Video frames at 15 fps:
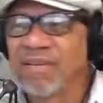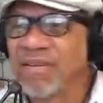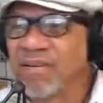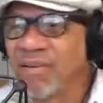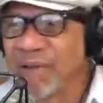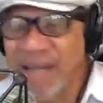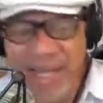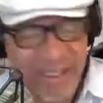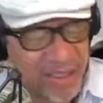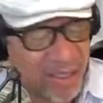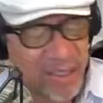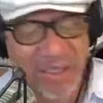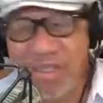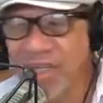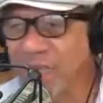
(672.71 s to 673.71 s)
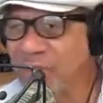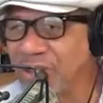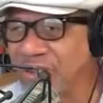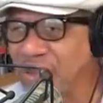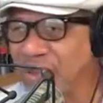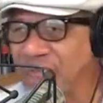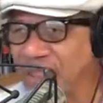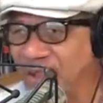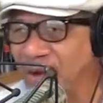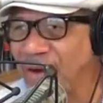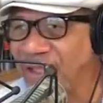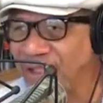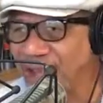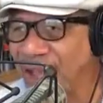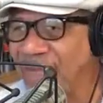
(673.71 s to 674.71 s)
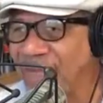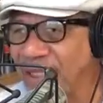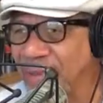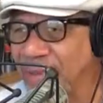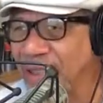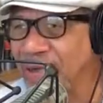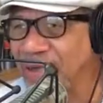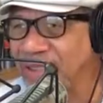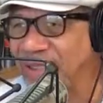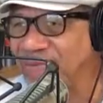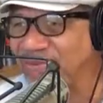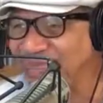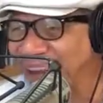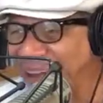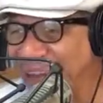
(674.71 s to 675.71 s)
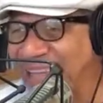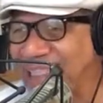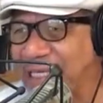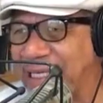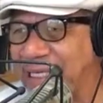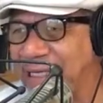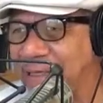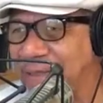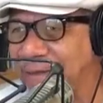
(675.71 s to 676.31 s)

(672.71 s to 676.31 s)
what I just shared with you regarding African Americans flocking